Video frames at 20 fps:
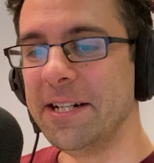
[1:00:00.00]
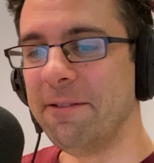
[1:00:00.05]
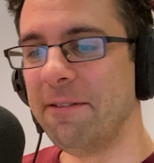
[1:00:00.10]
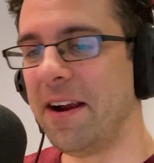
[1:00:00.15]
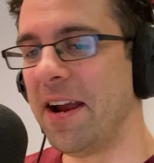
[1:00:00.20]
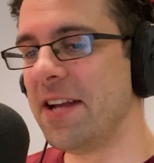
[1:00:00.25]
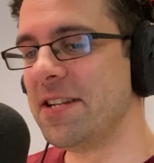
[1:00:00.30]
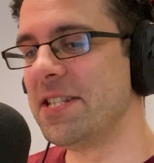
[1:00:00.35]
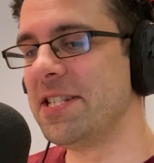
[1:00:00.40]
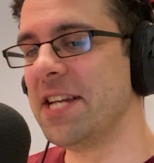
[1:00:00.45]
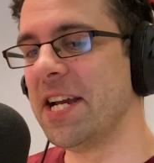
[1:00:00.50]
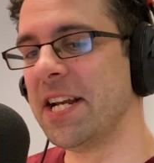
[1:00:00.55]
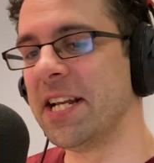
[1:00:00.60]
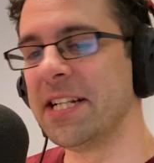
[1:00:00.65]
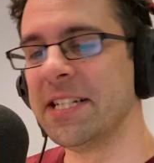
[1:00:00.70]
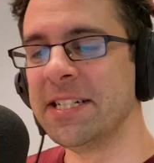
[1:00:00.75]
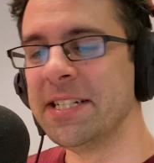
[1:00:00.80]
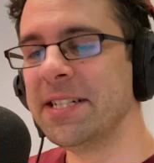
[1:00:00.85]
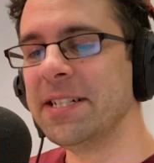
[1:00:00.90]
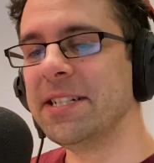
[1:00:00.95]

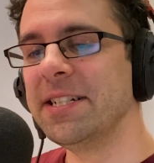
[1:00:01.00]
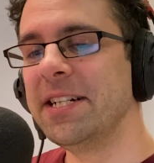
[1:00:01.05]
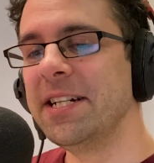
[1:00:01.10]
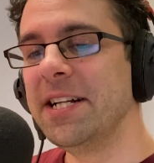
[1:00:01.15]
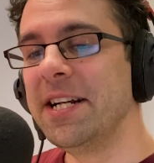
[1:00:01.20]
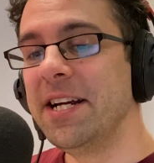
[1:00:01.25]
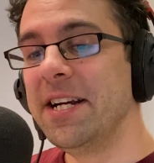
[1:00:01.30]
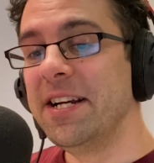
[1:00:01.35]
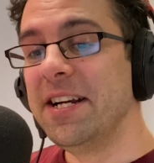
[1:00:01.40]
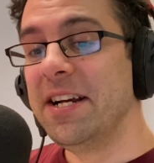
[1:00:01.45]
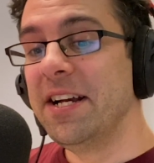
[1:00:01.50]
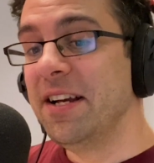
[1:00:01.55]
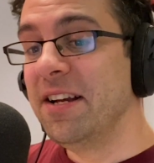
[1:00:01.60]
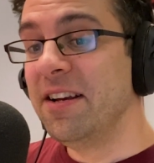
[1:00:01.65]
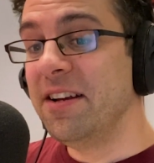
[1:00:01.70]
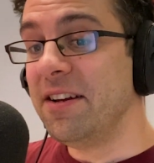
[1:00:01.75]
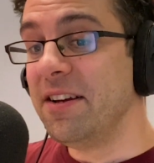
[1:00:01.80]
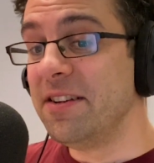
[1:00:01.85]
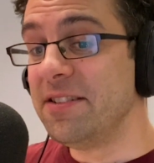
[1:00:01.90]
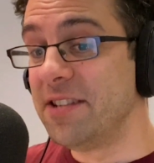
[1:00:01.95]
entertaining.
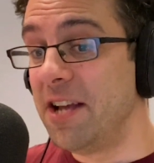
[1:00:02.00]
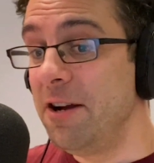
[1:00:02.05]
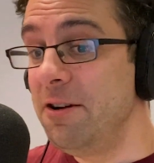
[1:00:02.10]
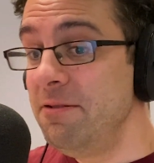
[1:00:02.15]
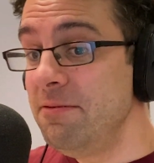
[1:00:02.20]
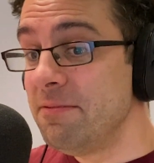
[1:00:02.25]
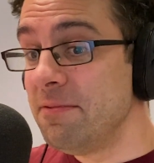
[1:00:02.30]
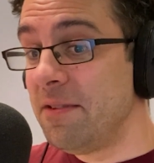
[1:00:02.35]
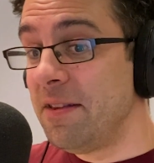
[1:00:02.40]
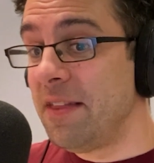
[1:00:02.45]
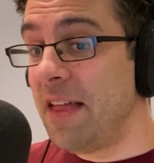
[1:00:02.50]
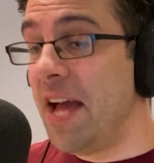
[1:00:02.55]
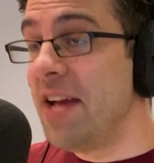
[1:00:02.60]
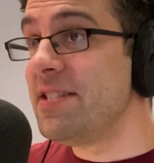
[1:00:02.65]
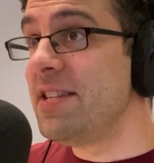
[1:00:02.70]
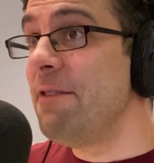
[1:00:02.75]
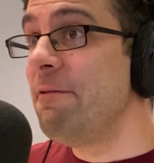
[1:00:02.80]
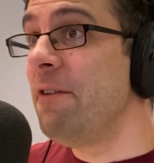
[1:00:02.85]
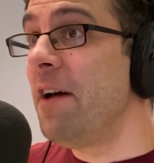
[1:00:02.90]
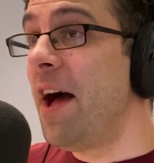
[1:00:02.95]
So that
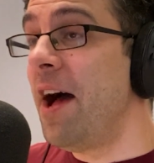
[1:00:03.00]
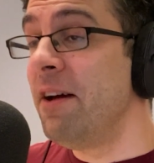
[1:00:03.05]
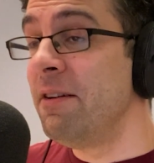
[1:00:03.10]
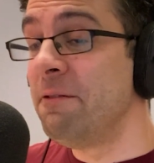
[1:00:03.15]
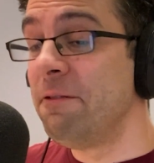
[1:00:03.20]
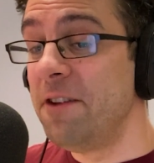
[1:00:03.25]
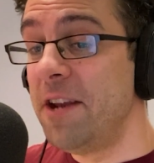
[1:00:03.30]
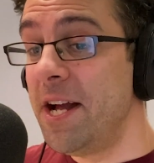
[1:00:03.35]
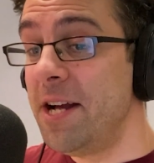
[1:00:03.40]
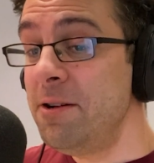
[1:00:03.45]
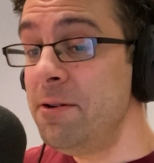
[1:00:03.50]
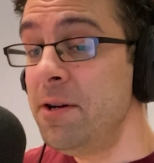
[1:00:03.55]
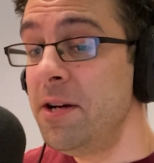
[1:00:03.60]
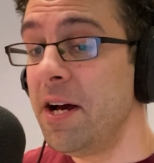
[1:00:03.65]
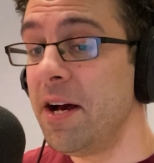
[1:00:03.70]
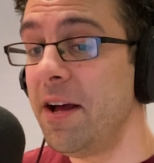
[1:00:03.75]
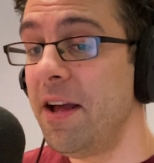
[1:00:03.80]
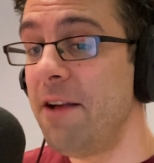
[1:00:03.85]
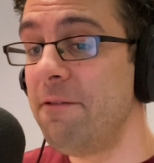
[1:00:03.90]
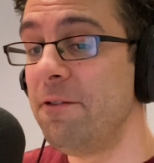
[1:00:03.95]
is it for
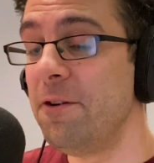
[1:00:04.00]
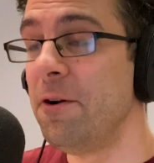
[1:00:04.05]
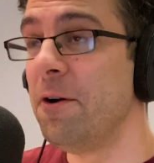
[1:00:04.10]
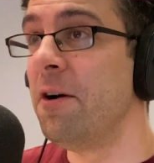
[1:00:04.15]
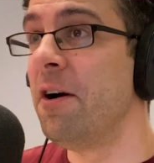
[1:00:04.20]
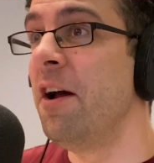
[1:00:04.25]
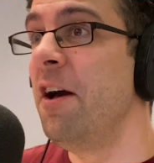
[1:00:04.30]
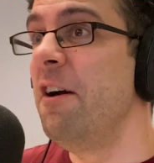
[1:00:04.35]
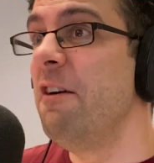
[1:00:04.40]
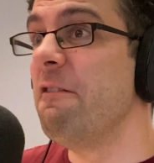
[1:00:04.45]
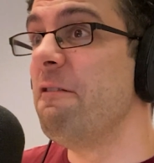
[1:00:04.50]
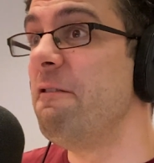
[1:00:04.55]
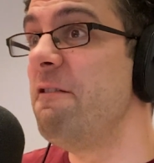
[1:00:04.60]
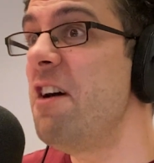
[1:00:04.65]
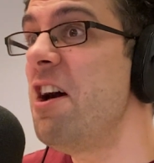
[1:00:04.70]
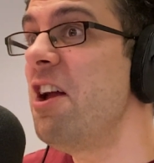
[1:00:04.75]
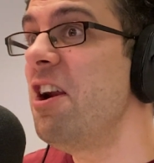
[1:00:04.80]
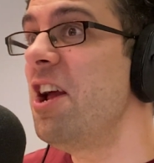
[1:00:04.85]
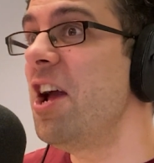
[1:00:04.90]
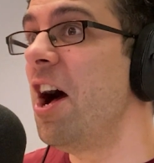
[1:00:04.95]
now. If you're
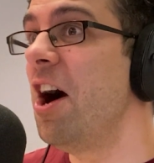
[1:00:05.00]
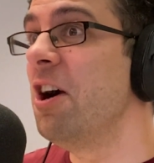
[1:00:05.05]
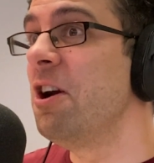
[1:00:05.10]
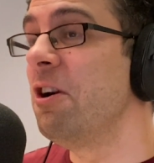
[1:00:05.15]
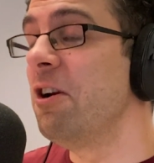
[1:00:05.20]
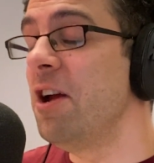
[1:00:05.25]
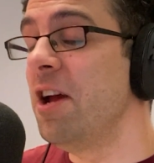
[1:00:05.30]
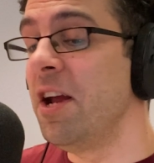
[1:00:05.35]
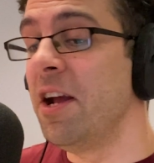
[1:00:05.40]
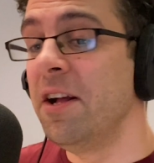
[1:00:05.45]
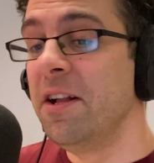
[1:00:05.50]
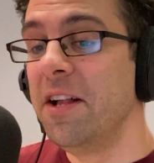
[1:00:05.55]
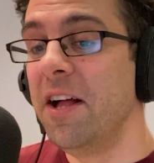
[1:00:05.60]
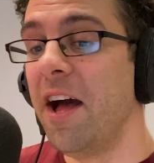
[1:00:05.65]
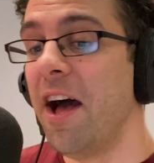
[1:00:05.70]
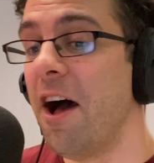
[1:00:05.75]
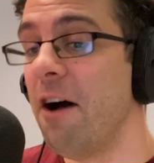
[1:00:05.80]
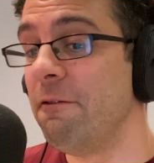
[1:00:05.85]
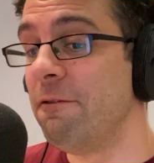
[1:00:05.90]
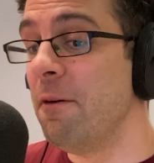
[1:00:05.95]
very hungry
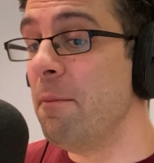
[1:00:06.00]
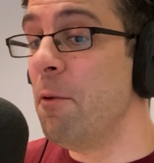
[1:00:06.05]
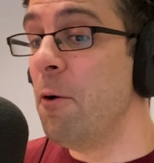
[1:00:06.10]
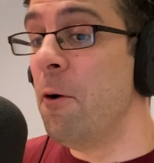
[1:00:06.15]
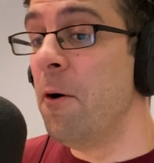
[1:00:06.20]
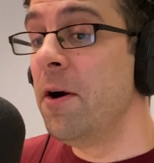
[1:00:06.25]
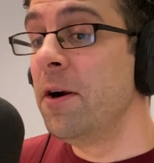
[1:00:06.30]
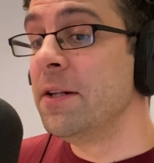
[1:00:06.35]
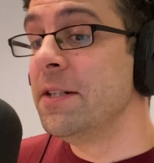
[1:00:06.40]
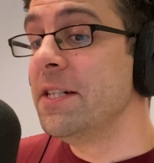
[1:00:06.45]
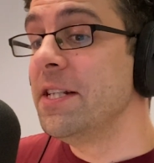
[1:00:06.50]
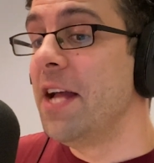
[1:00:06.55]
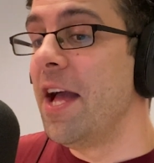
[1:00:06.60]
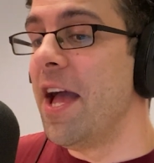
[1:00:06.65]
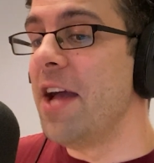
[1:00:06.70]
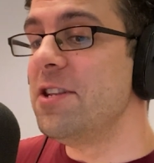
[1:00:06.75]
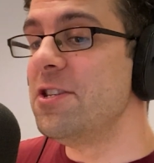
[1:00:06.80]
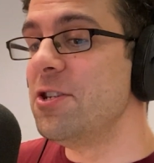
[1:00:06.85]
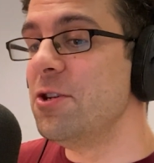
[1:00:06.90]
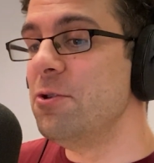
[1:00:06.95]
for more,
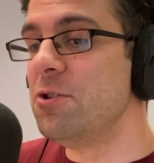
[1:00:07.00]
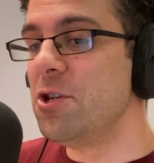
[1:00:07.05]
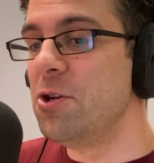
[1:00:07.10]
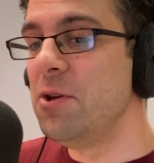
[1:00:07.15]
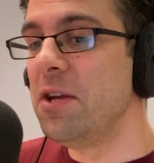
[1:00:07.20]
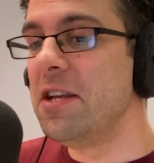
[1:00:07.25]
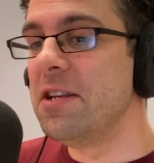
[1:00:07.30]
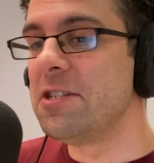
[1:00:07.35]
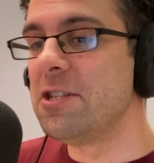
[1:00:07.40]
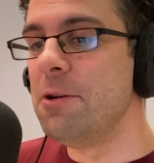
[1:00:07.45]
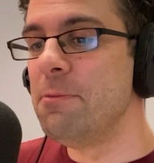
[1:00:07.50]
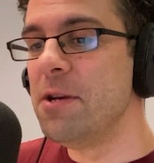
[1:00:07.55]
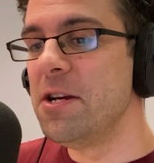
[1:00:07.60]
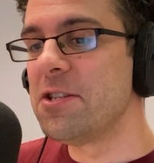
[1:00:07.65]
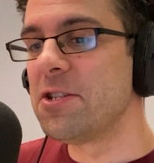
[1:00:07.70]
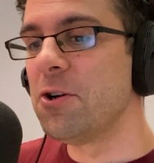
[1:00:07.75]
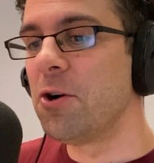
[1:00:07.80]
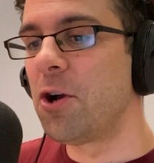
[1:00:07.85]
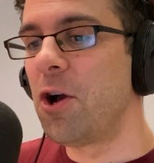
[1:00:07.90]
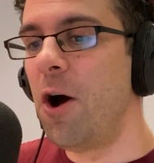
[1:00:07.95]
head to
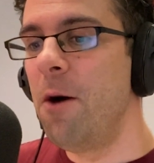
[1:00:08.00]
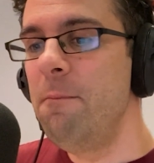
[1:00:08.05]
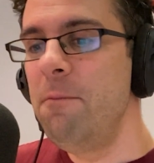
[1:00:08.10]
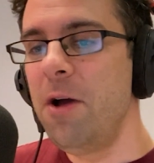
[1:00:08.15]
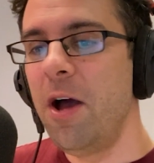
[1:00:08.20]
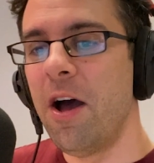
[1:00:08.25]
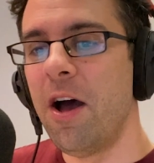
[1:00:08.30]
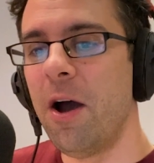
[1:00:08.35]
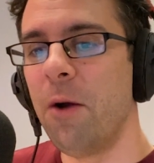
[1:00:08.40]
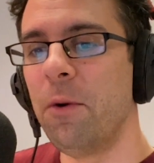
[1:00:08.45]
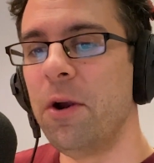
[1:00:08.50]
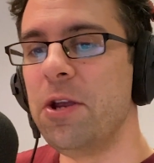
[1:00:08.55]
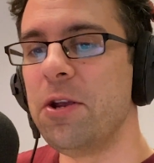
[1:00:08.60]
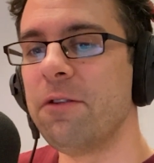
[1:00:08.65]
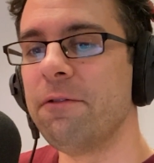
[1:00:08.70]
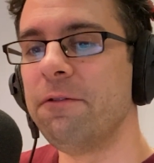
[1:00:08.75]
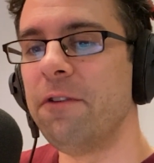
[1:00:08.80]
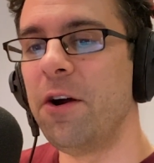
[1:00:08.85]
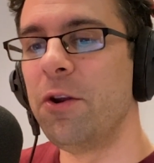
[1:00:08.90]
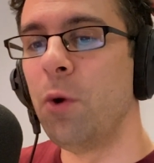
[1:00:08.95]
2geeks2beers.com where you
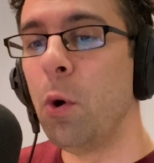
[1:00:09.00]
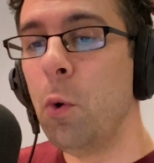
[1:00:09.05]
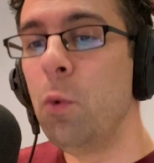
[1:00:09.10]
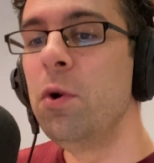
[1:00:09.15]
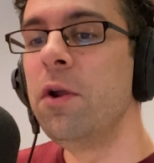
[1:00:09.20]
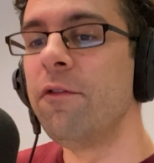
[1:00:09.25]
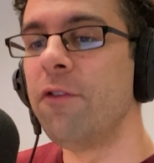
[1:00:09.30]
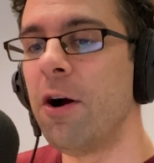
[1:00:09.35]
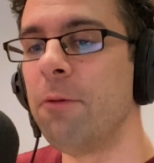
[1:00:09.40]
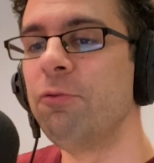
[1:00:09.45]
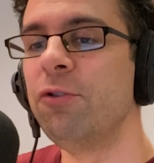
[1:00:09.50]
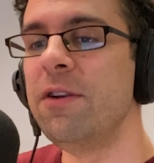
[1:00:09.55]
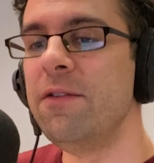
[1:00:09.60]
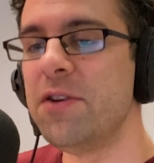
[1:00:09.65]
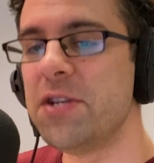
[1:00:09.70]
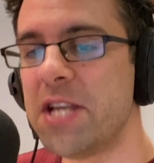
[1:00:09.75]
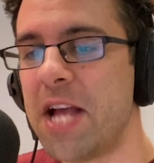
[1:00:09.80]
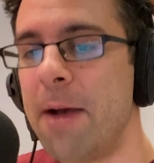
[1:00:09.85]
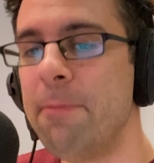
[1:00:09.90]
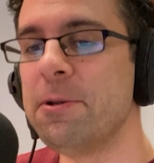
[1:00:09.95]
can find all of our
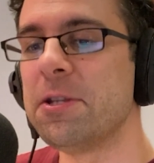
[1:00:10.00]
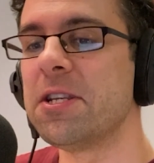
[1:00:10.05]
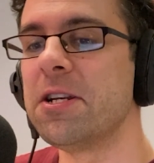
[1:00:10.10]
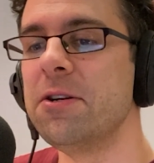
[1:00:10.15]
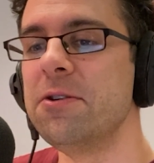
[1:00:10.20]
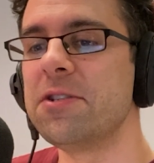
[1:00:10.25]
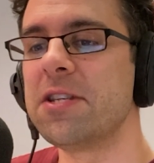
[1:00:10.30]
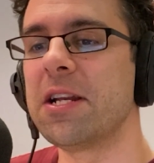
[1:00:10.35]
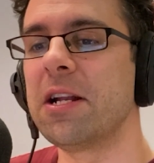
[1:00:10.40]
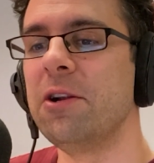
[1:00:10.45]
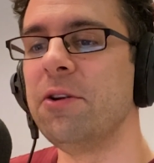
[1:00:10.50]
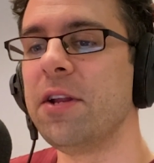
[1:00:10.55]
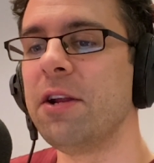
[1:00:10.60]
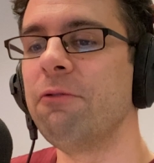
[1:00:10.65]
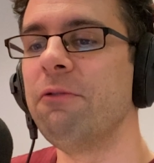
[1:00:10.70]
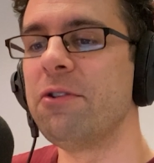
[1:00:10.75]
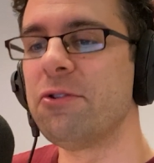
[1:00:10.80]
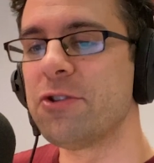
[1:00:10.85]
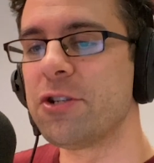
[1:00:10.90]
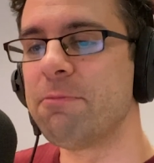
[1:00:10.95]
previous episodes, including
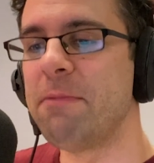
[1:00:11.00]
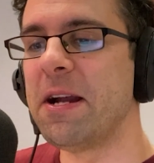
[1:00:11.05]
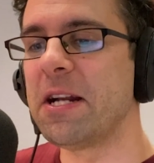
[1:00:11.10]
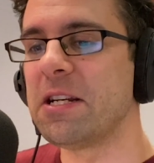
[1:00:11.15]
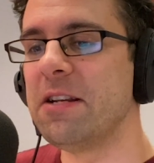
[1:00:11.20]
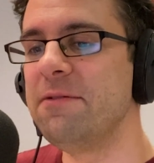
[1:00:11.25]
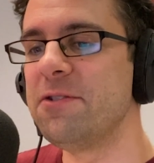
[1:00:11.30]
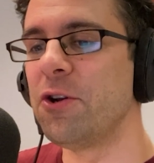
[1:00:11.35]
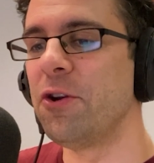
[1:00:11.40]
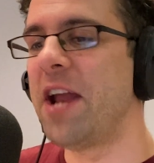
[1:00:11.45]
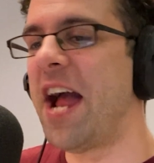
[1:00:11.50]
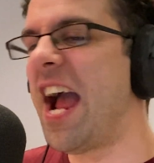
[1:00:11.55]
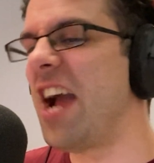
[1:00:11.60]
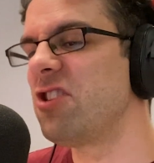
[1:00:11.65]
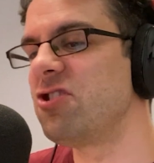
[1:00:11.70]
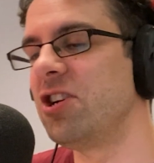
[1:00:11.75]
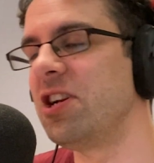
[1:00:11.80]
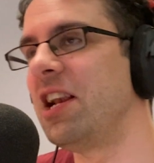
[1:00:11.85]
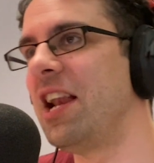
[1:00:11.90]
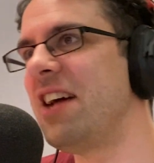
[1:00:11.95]
retrospectives on
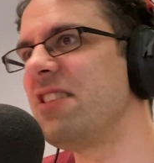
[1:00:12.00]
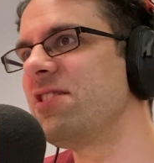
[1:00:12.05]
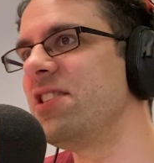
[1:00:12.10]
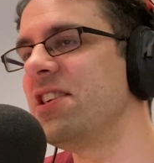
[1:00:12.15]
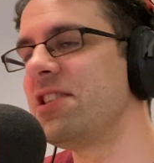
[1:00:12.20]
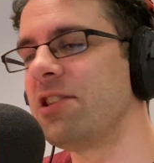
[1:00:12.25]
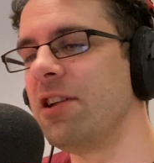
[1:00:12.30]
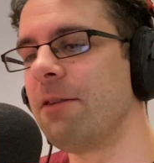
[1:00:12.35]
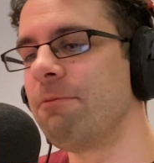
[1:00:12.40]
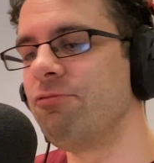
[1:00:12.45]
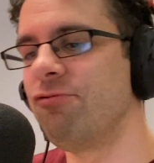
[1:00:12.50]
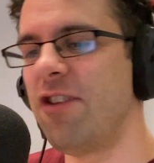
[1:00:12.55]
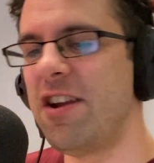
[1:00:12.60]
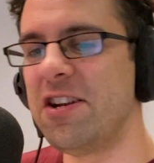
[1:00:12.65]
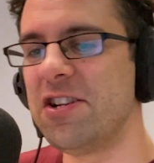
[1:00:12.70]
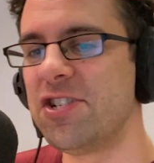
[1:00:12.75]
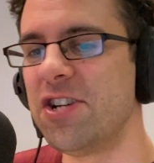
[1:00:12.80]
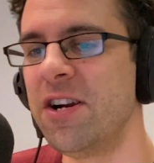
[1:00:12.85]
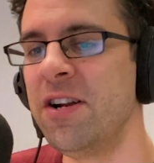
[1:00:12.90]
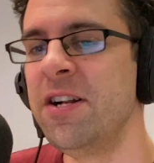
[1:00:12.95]
action classics like
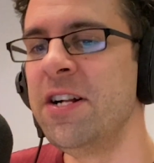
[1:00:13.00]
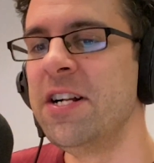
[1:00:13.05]
Predator,